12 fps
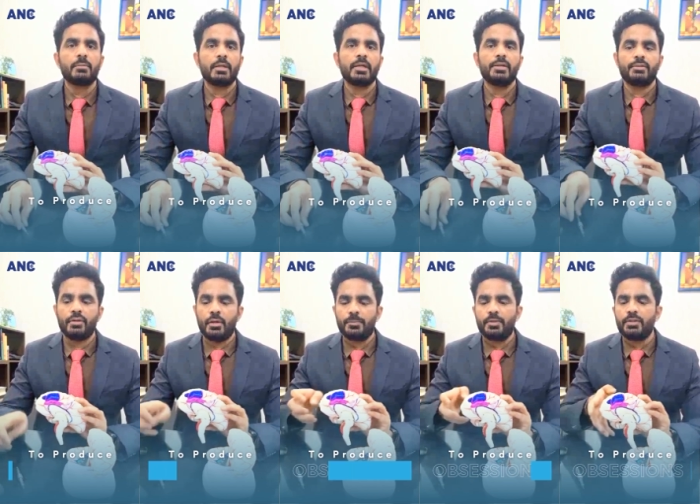to produce
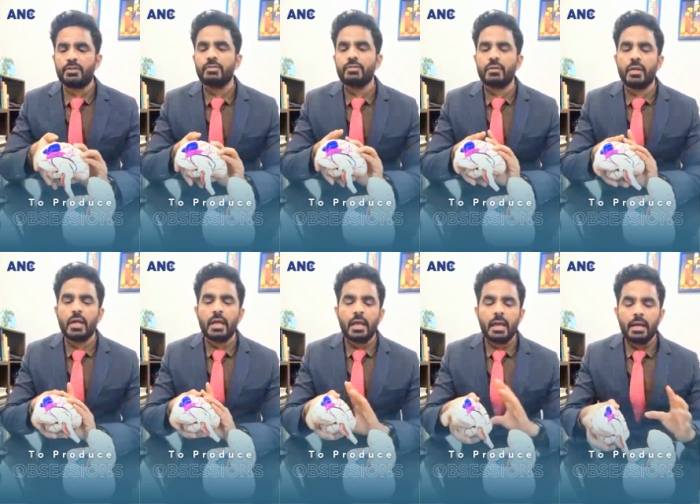obsessions,
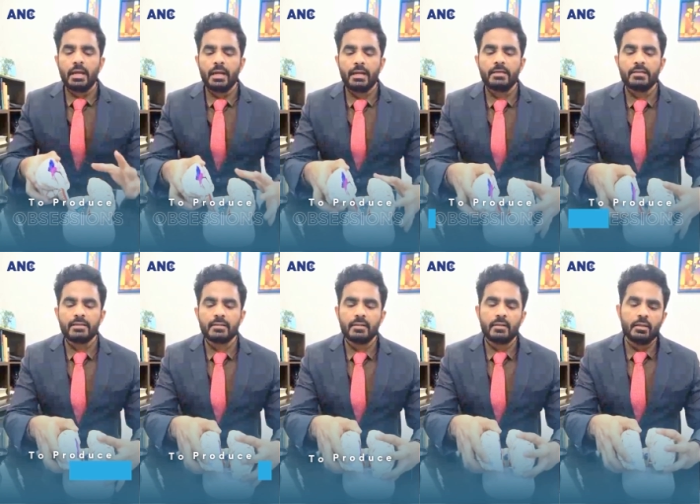and
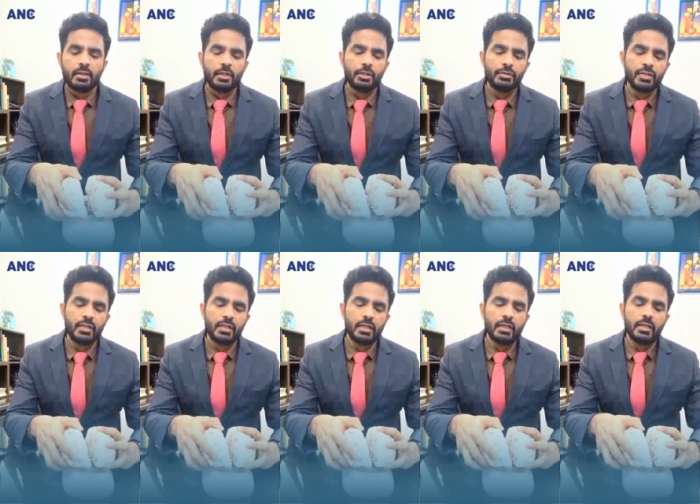hence
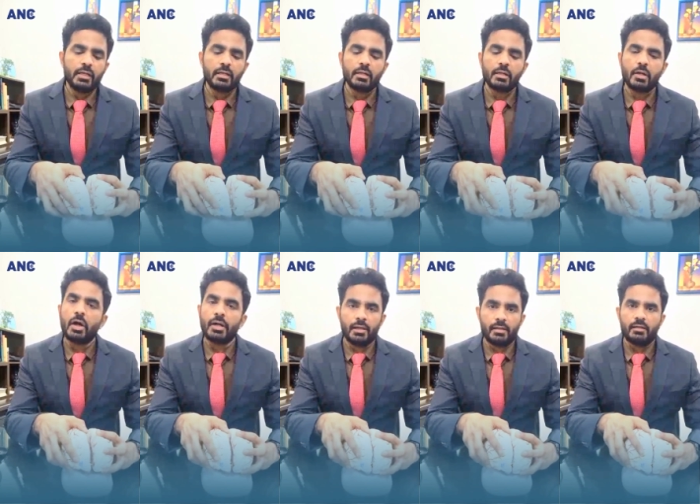using a
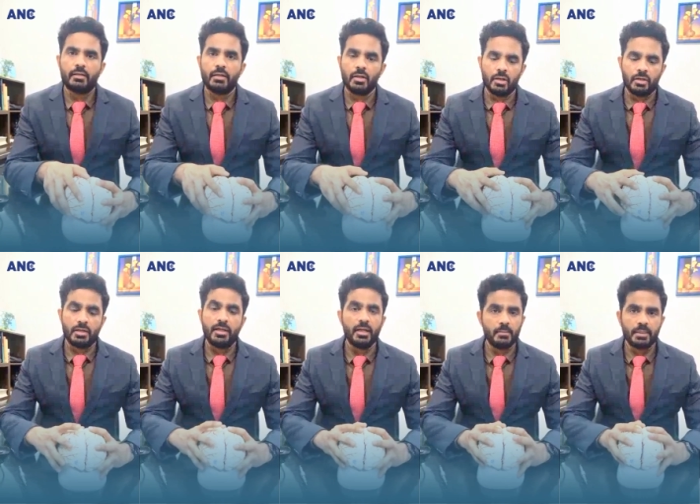coil or
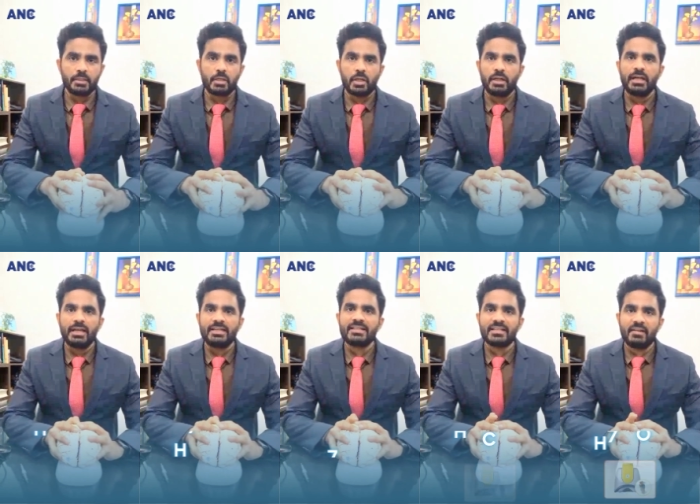a helmet called
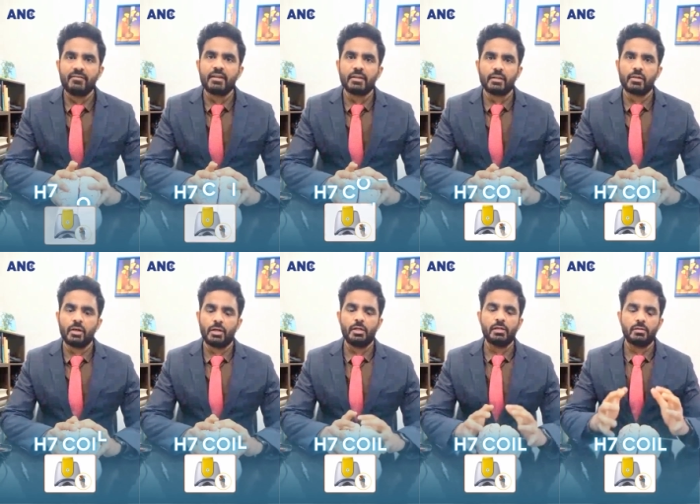H7
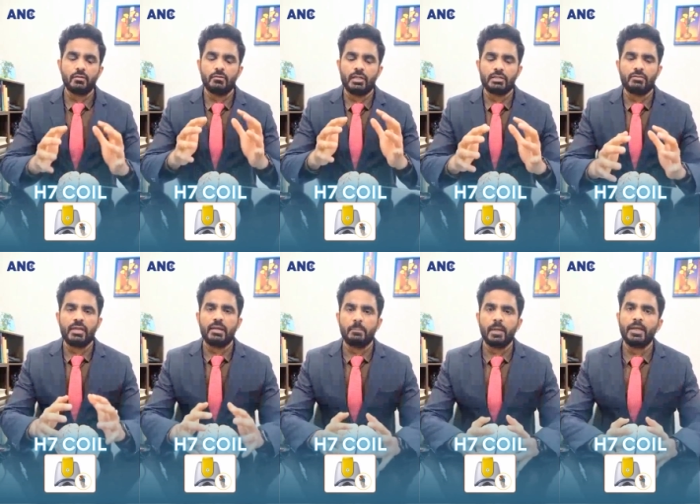coil, once
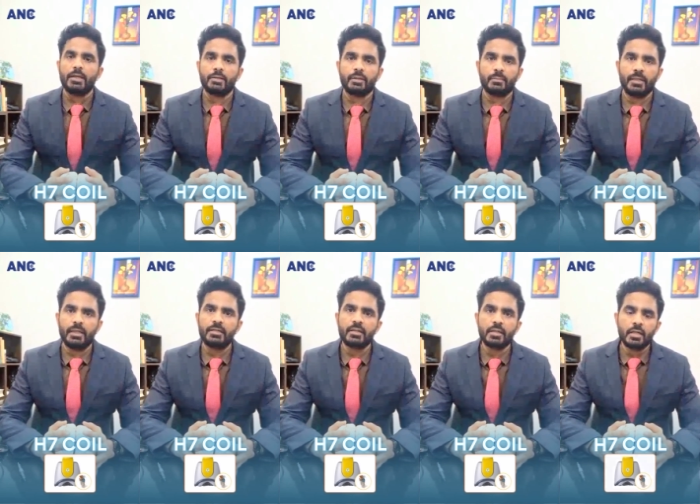we apply it to the
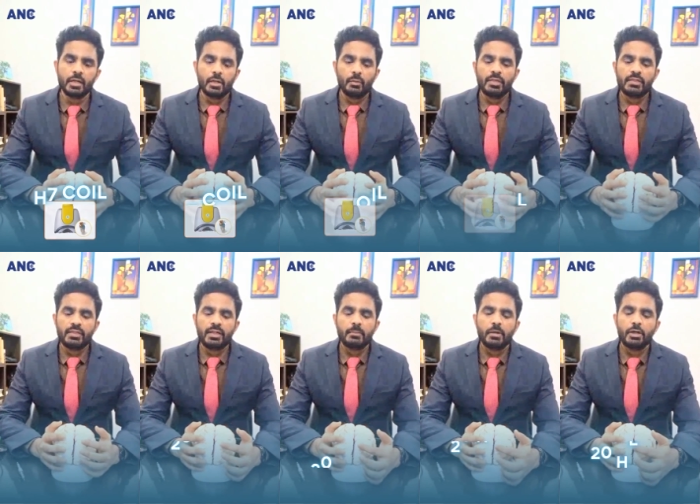brain, we
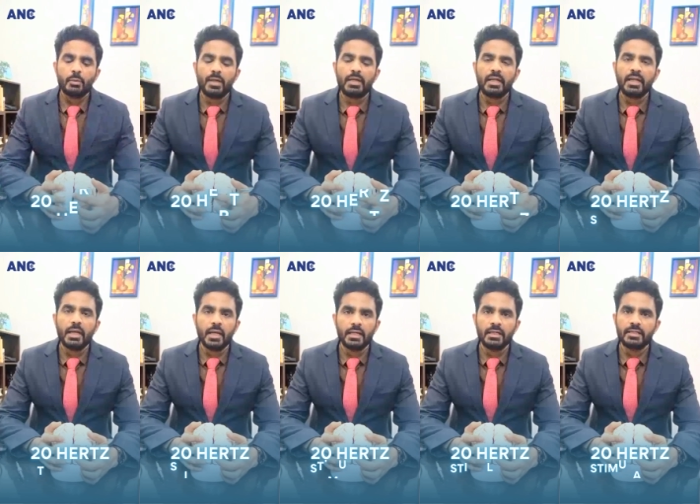send about 20
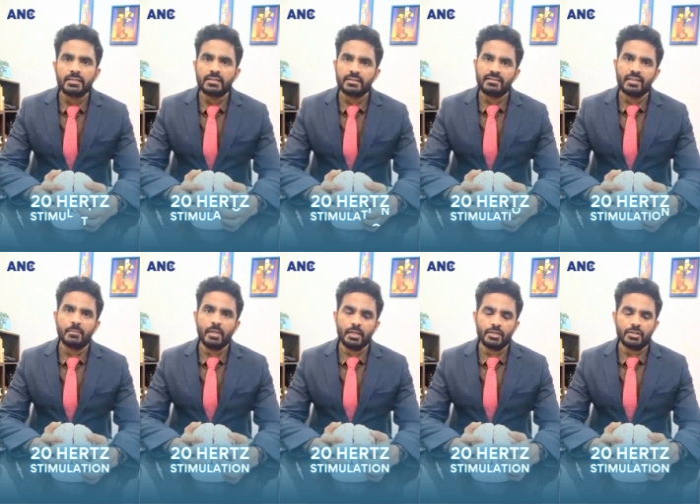hertz
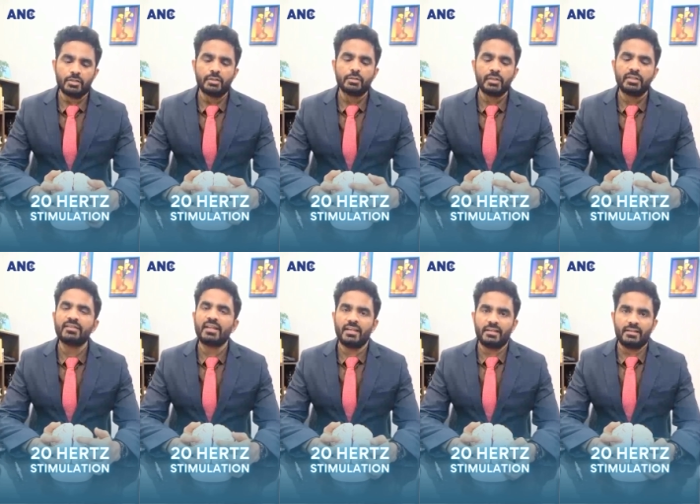stimulation to these
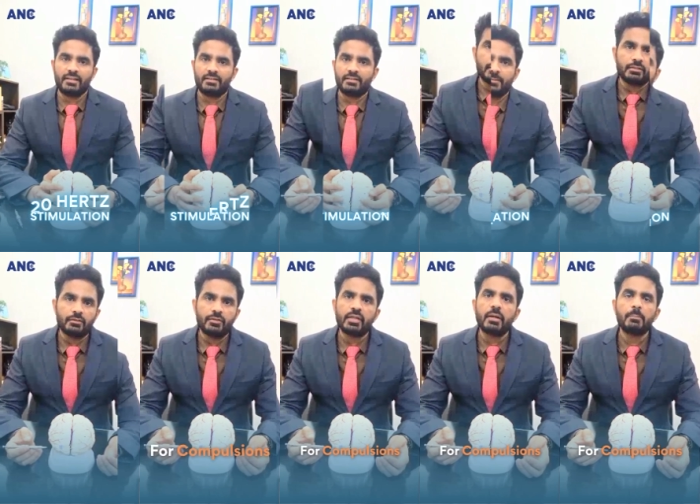areas. So
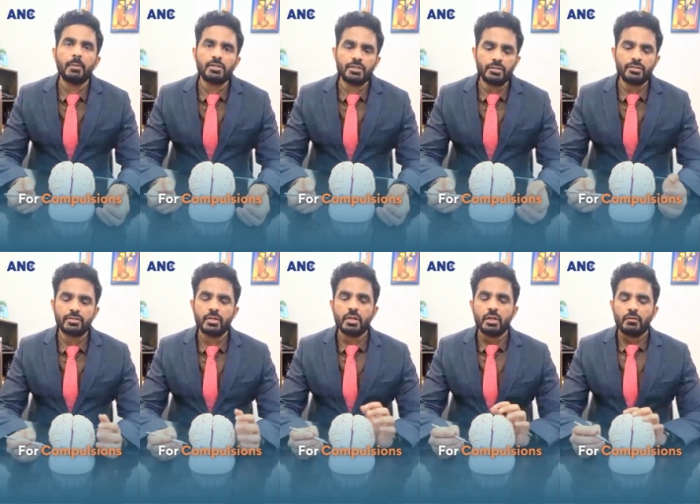for
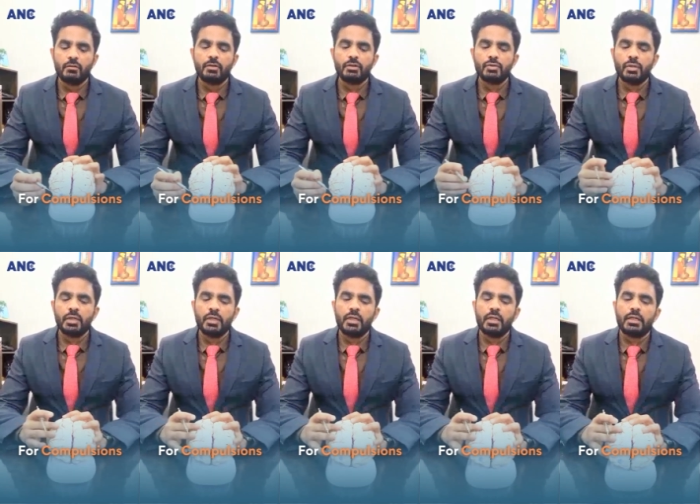compulsions, we
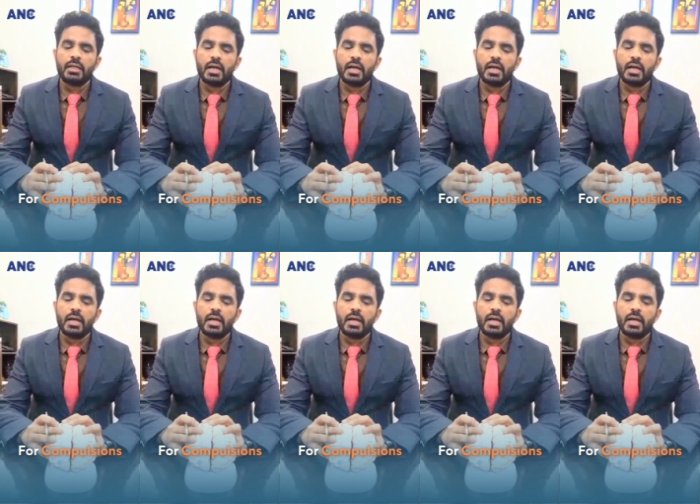usually